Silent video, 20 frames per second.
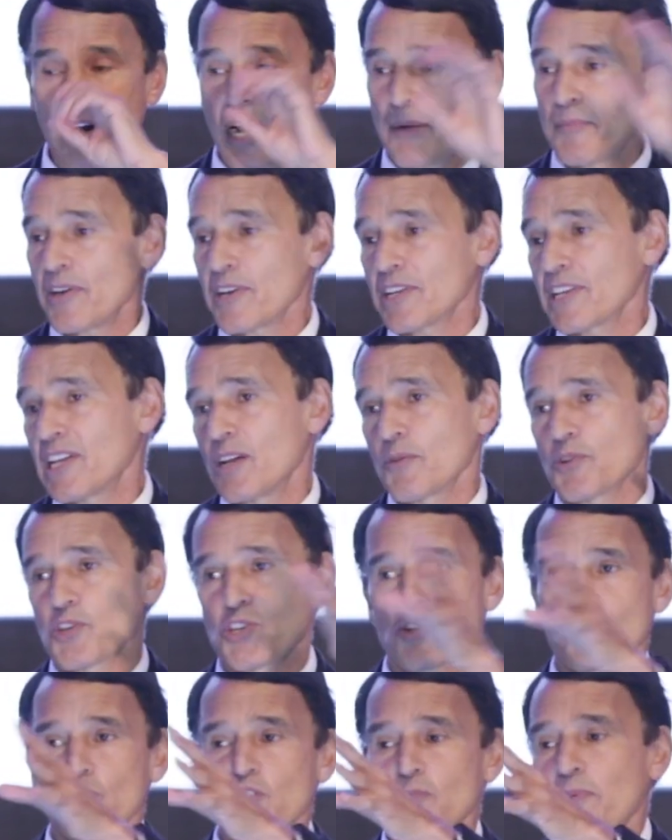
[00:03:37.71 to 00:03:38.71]
primary care
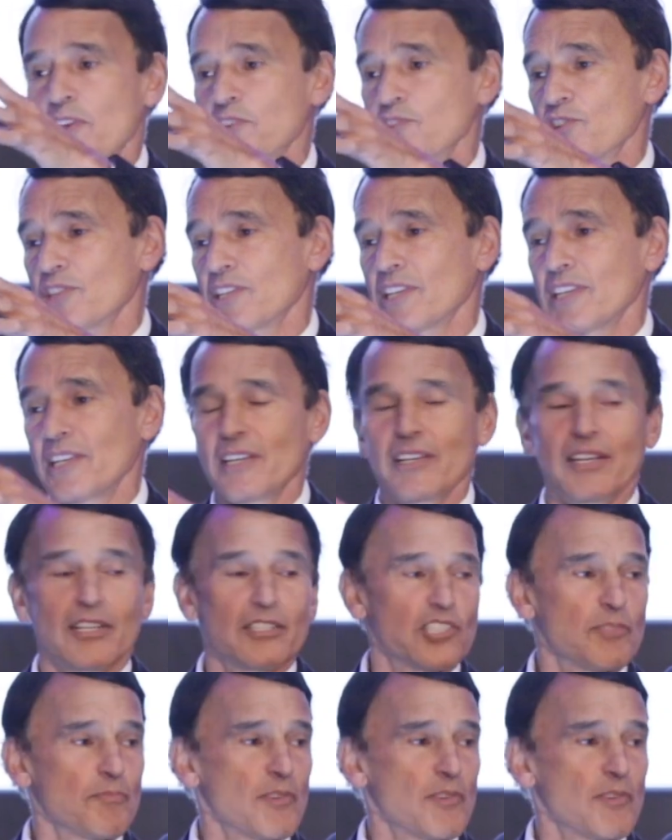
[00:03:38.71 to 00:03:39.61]
was sure specialty care,